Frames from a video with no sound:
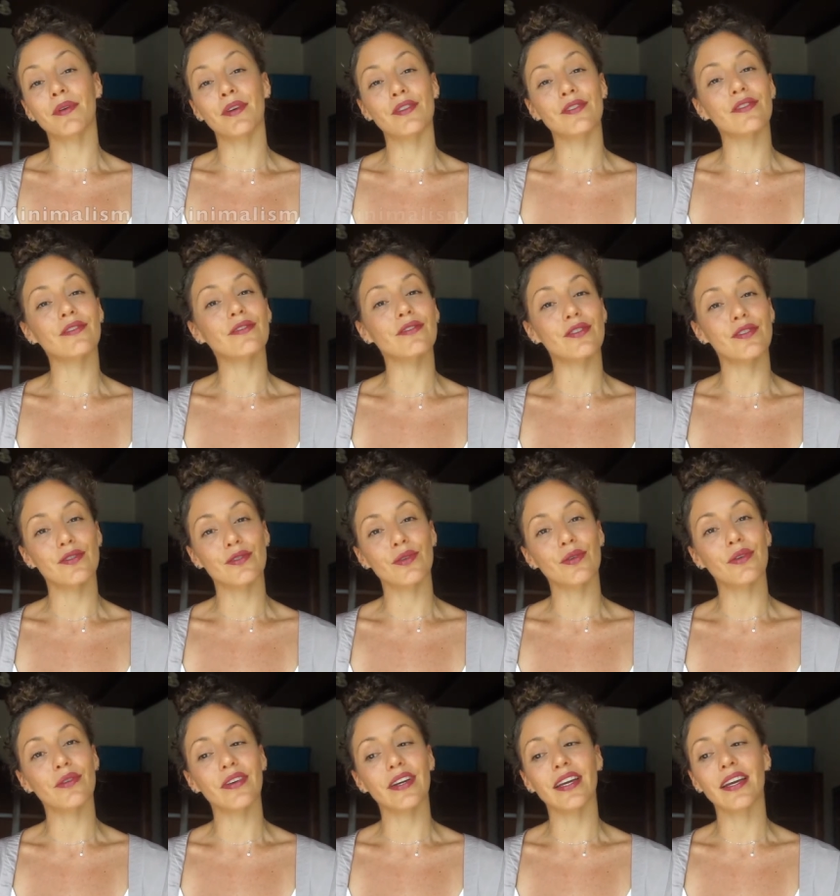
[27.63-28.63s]
personal
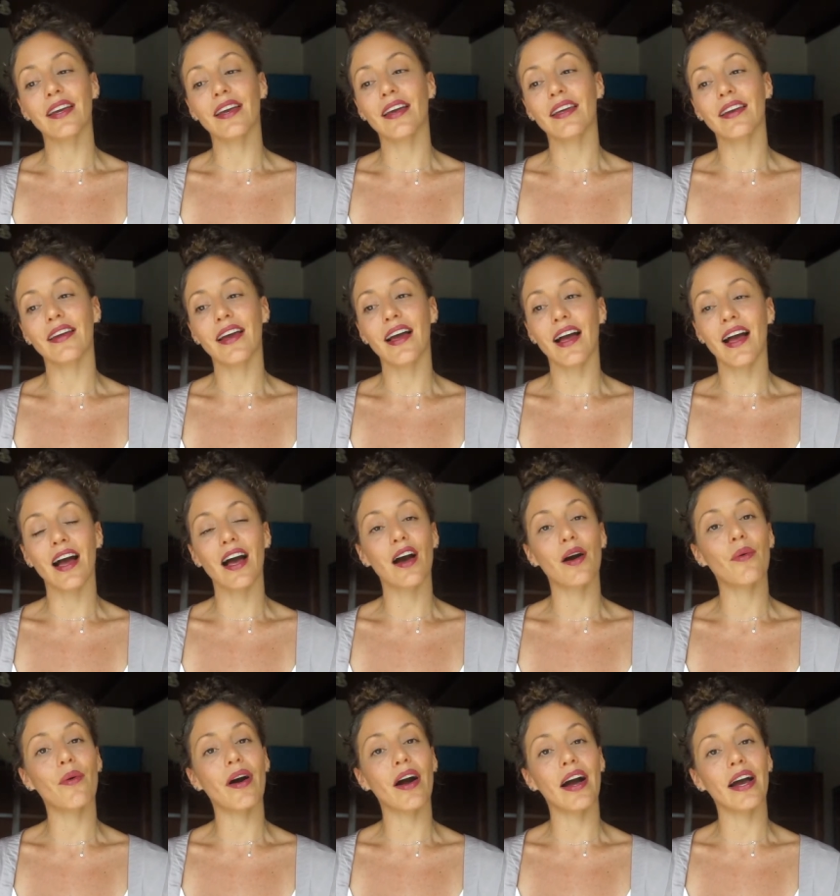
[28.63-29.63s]
story and
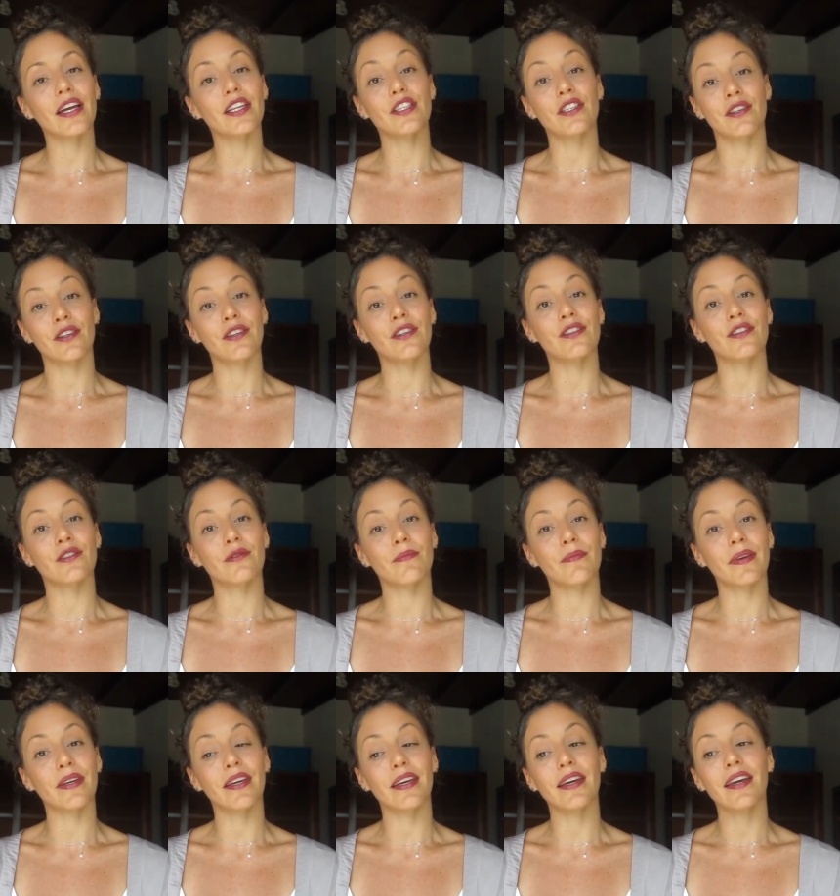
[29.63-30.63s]
how I turned to
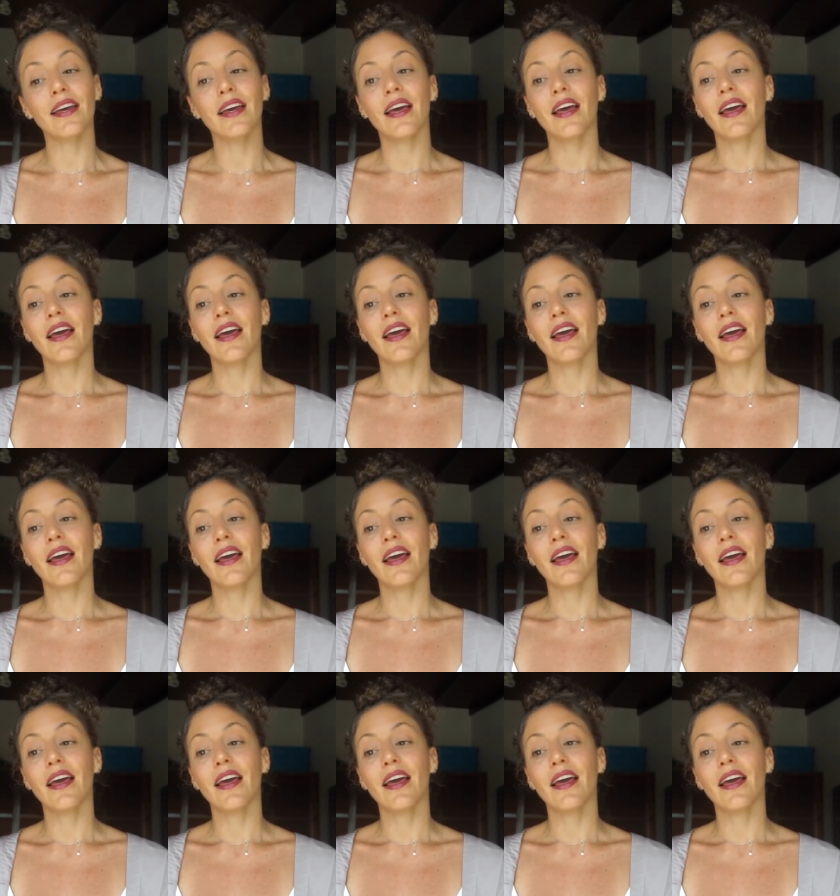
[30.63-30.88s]
be